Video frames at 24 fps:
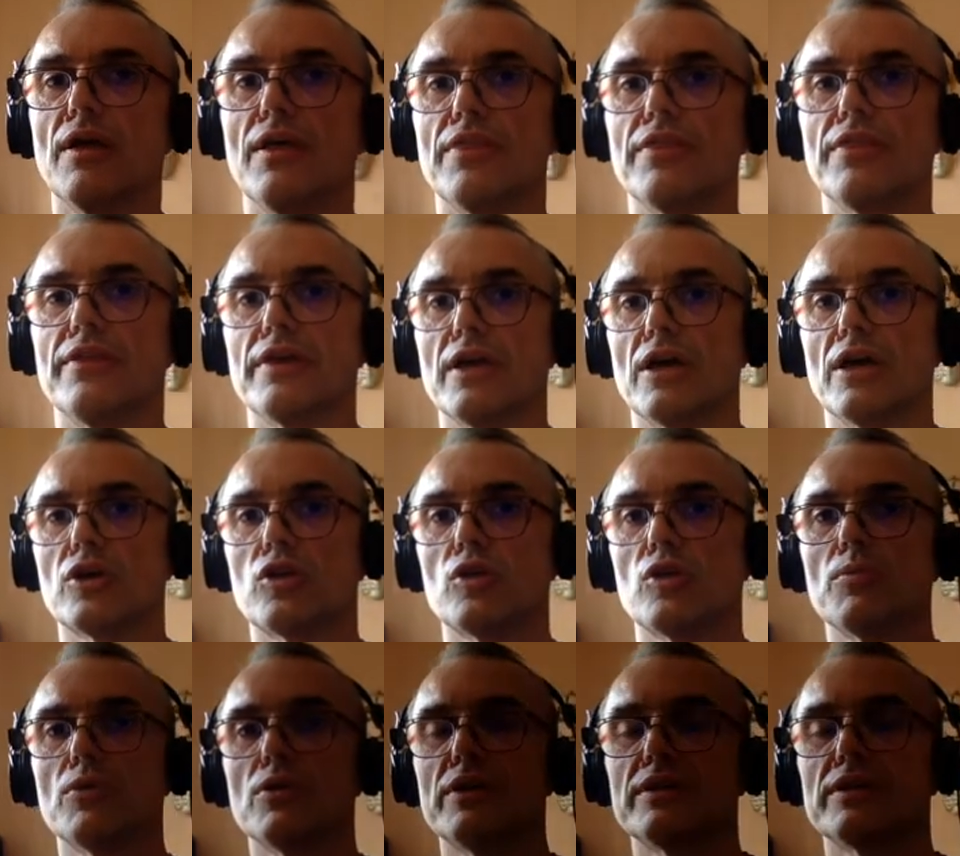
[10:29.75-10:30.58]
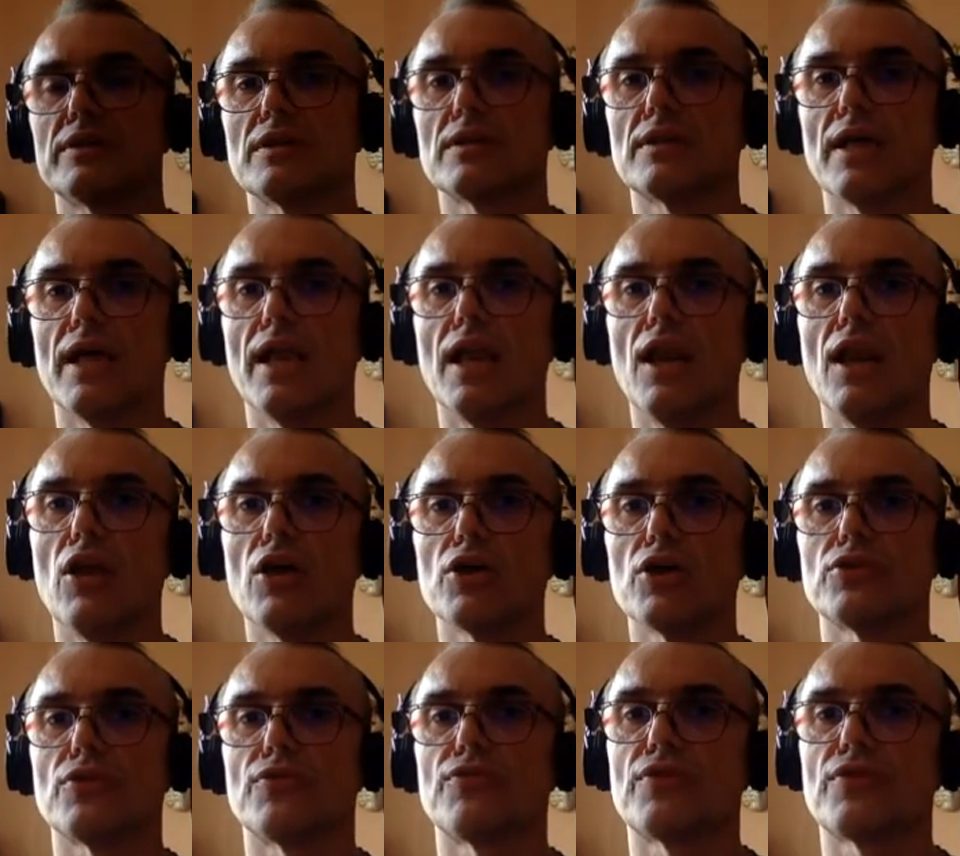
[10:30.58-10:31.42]
they accumulated a
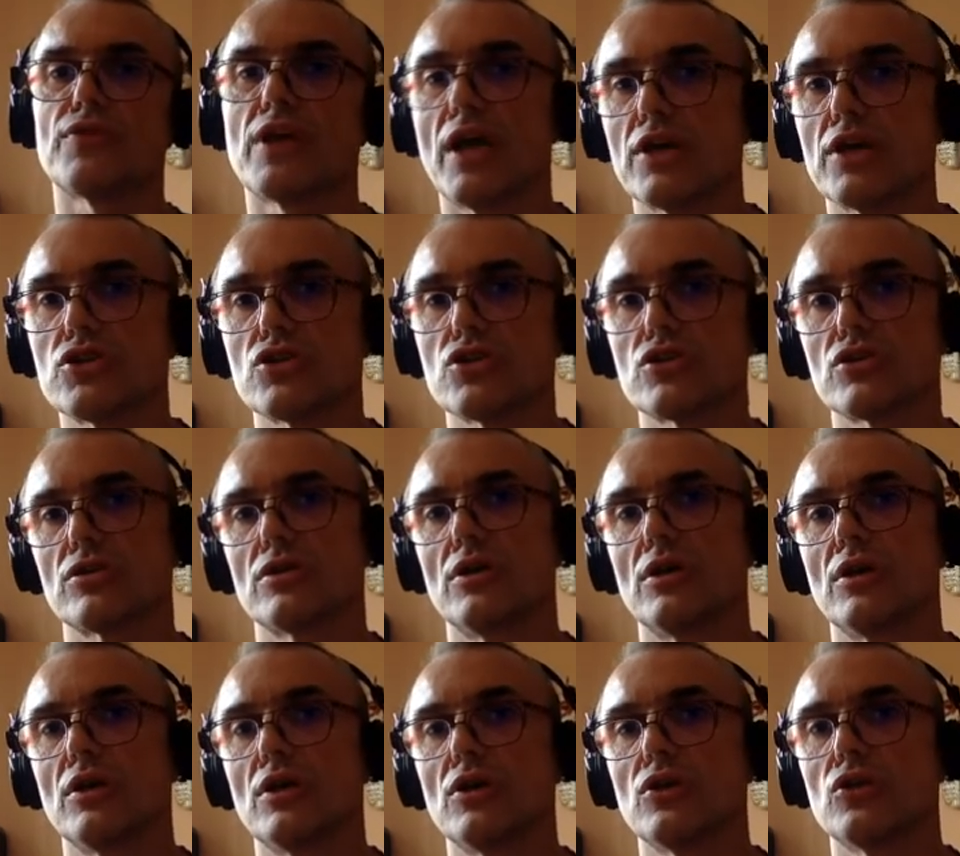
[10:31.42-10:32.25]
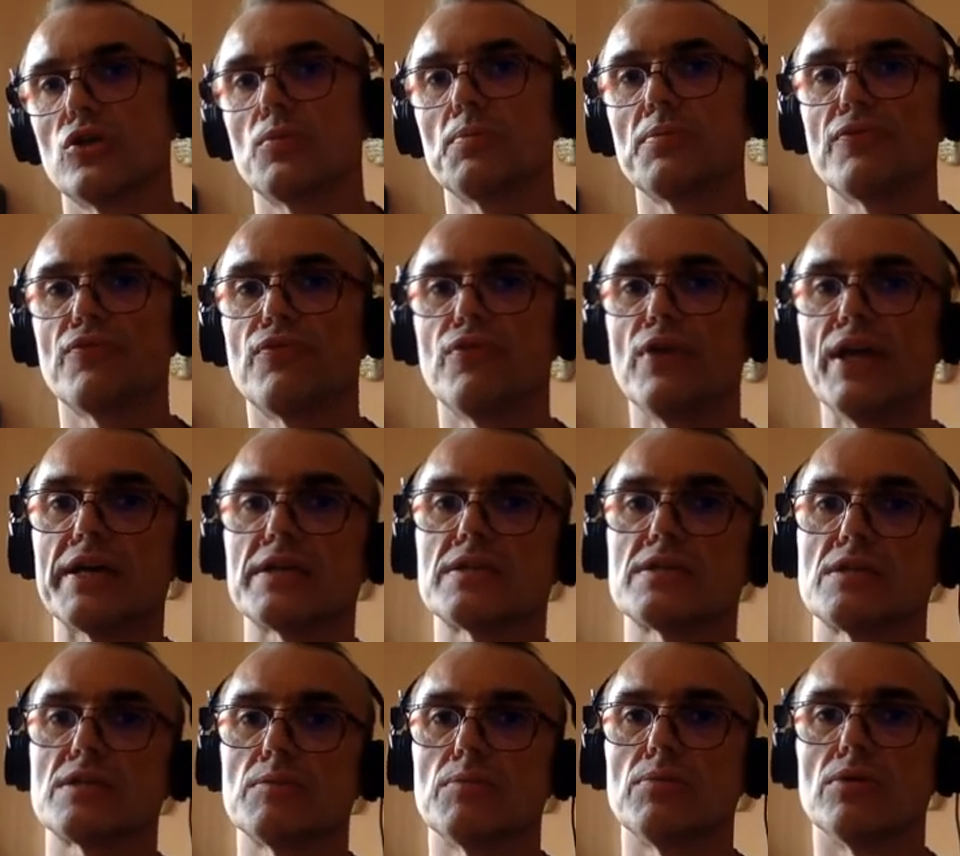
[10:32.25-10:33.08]
lot of cash to be
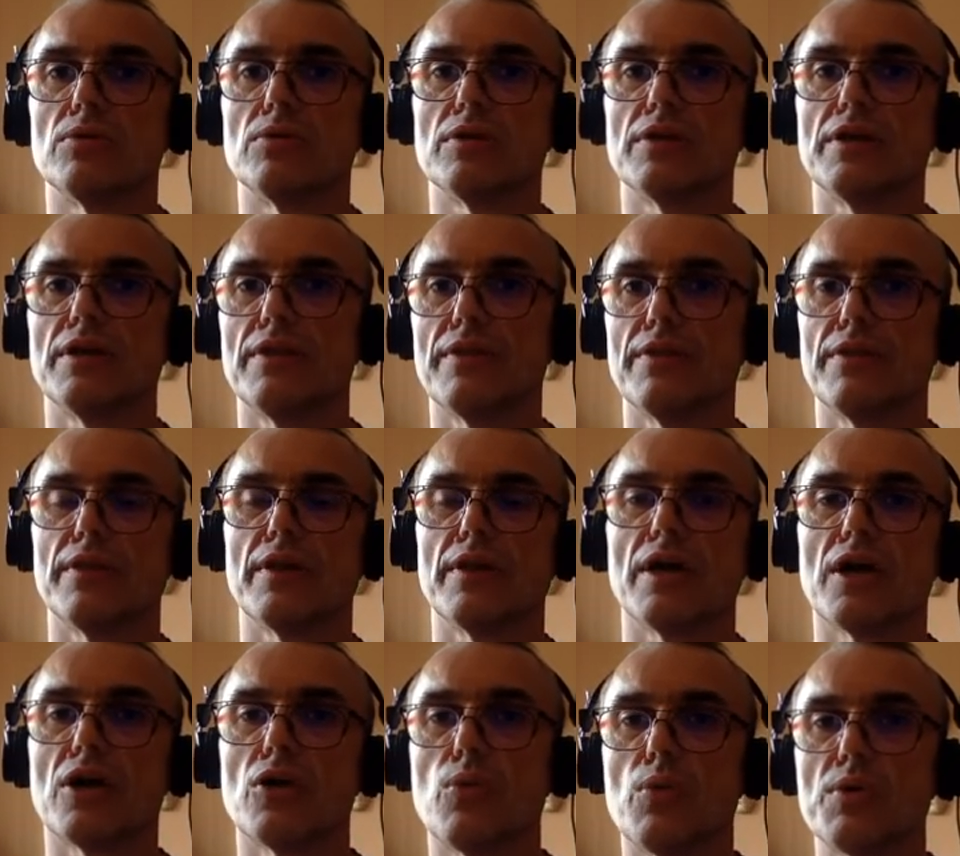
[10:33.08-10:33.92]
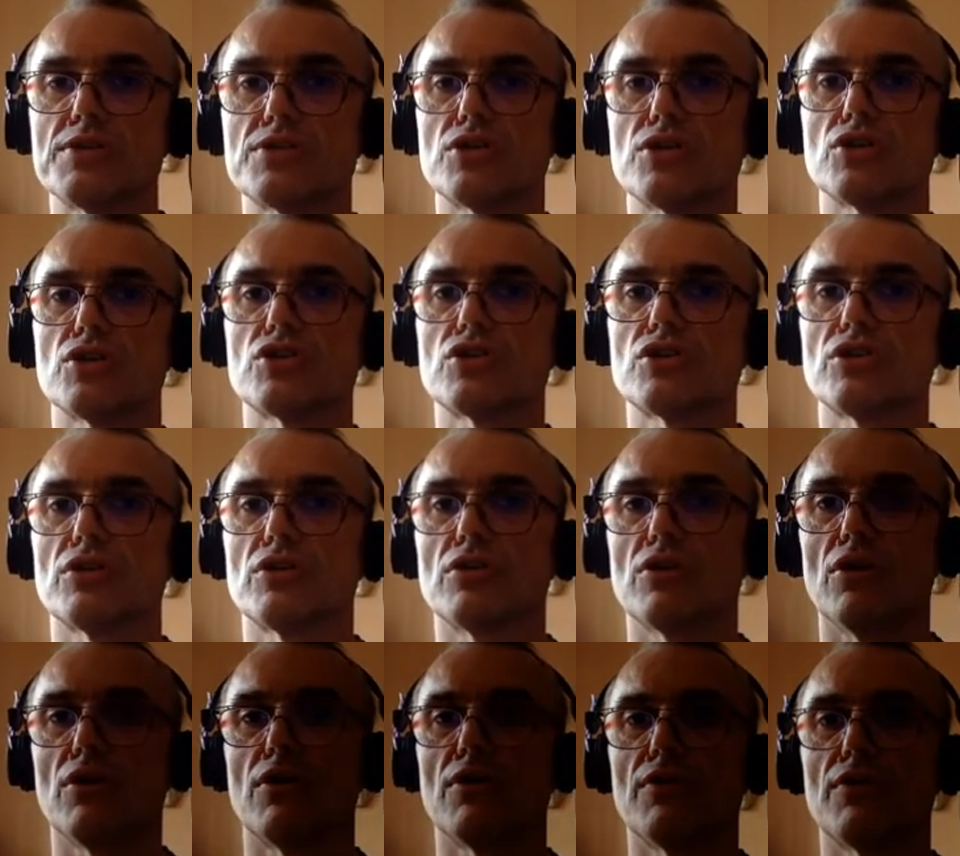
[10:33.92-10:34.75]
flexible in the
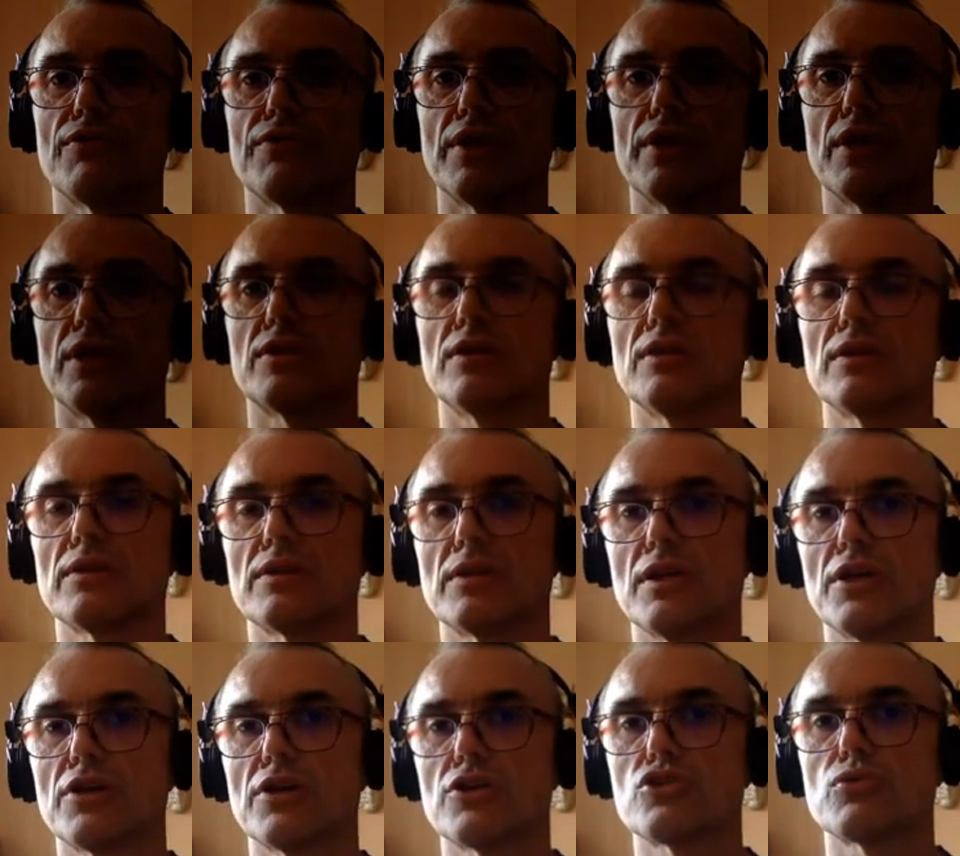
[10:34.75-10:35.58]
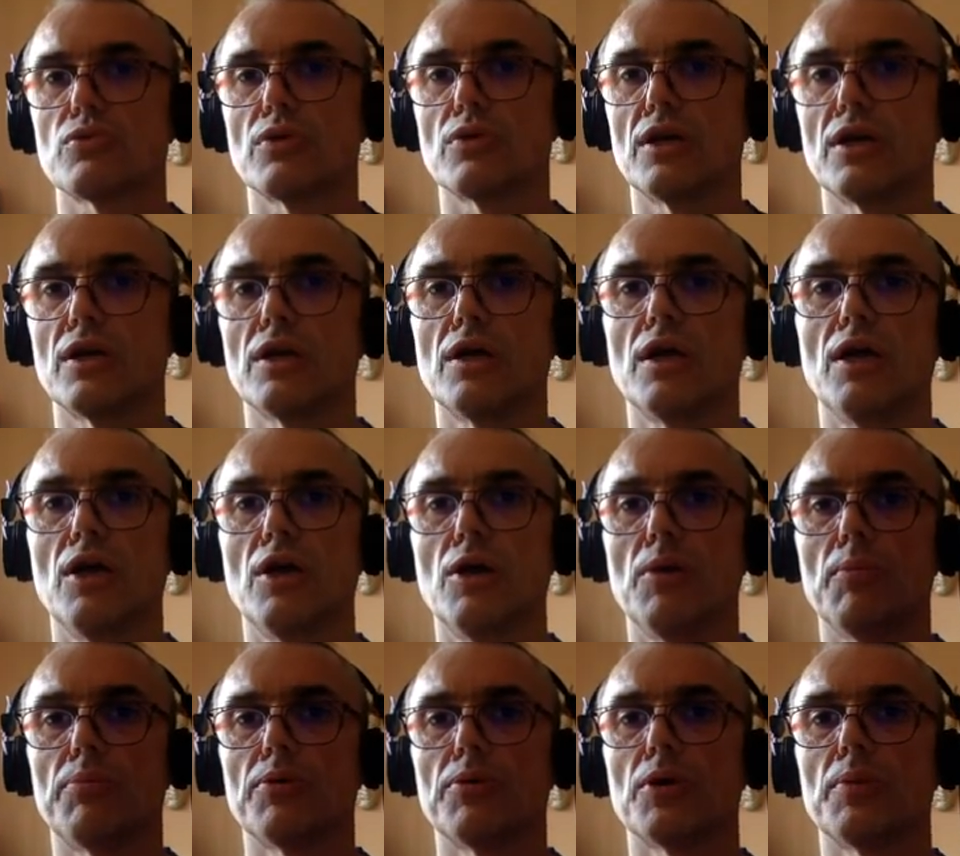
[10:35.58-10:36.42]
acquisition of that intellectual
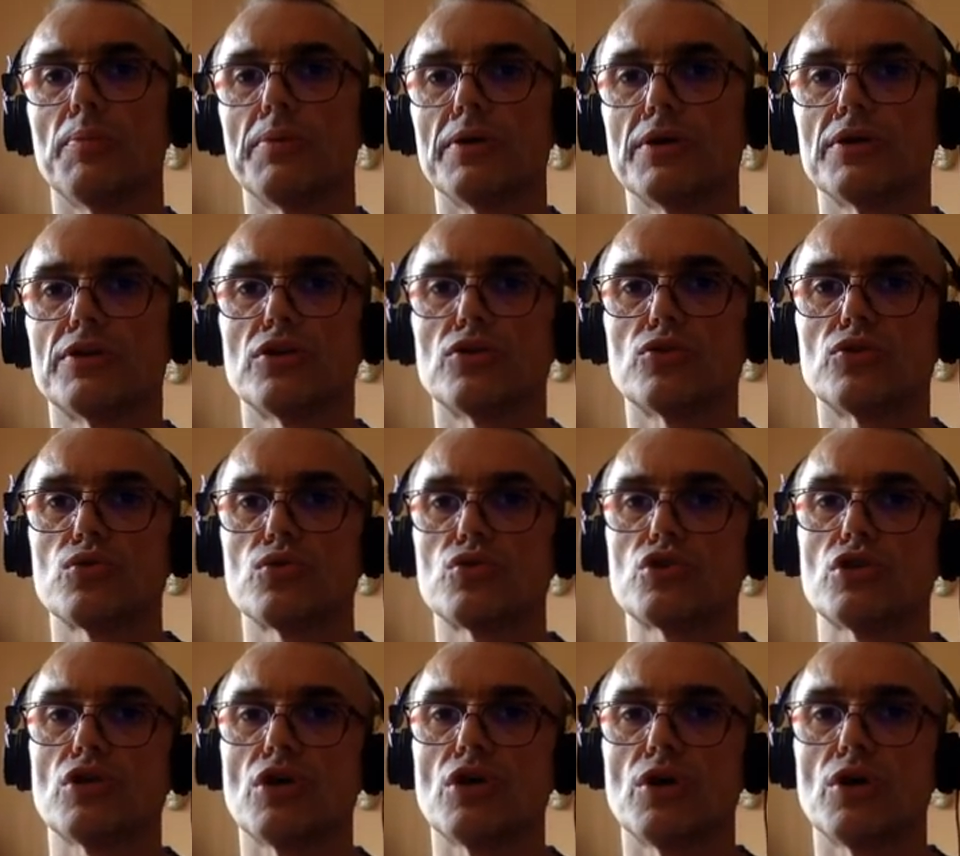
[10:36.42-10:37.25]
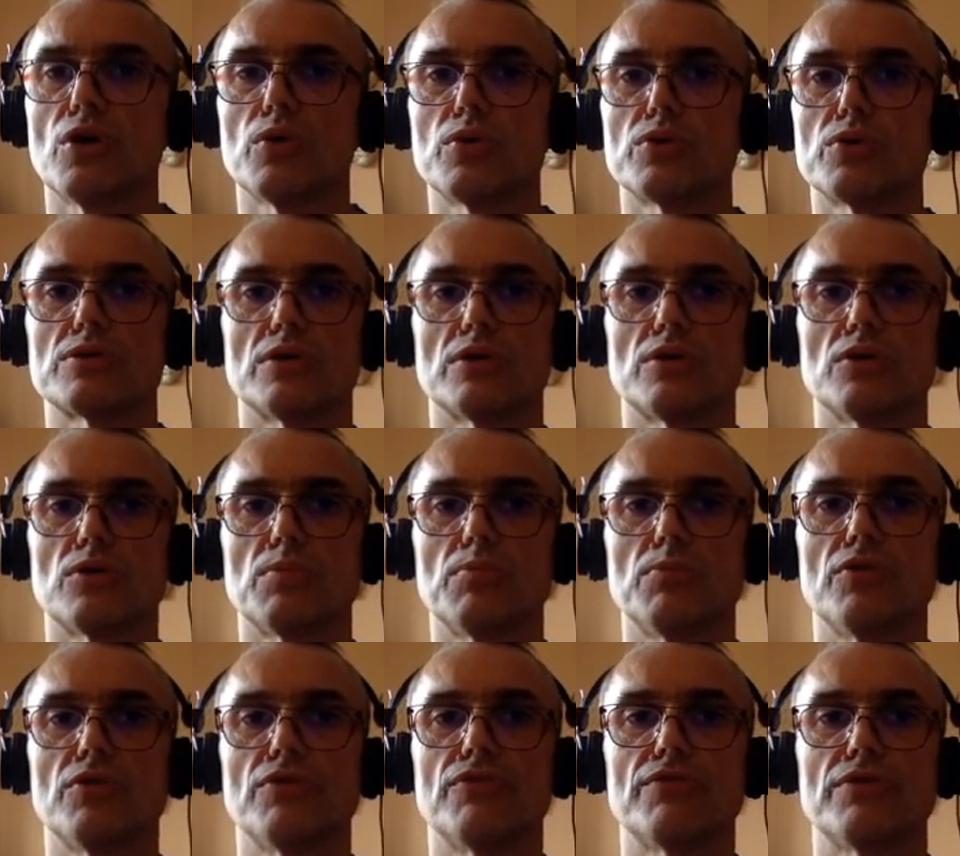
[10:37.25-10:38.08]
property to shows and
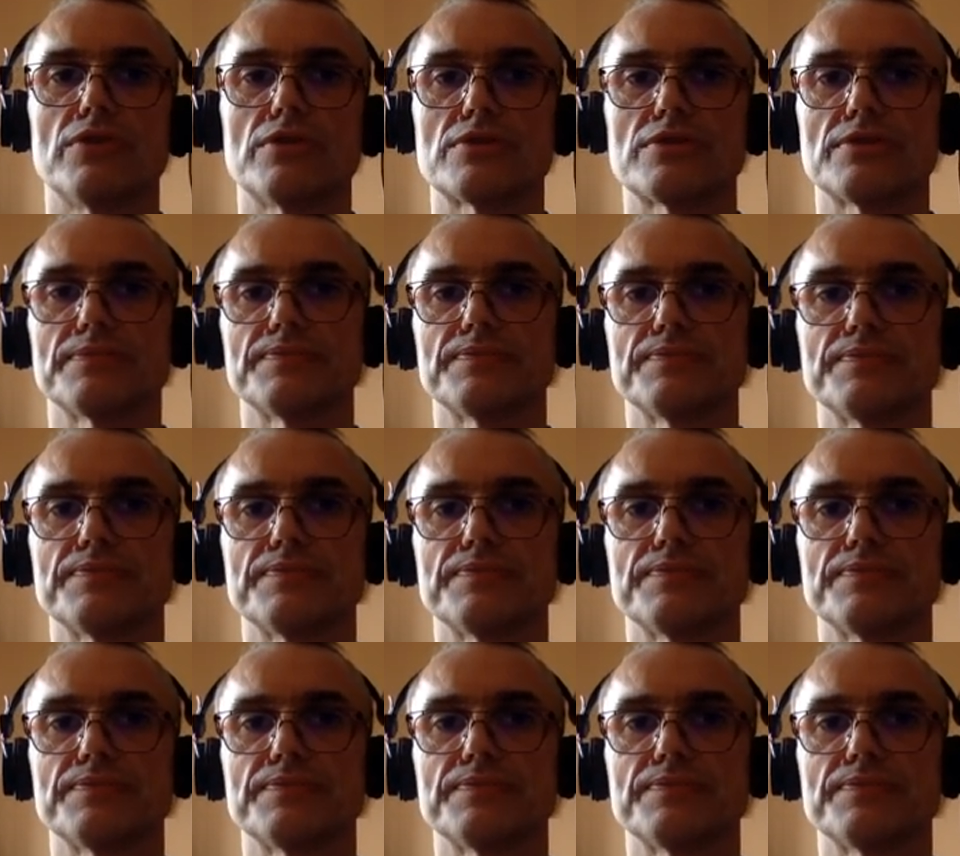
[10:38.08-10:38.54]
movies.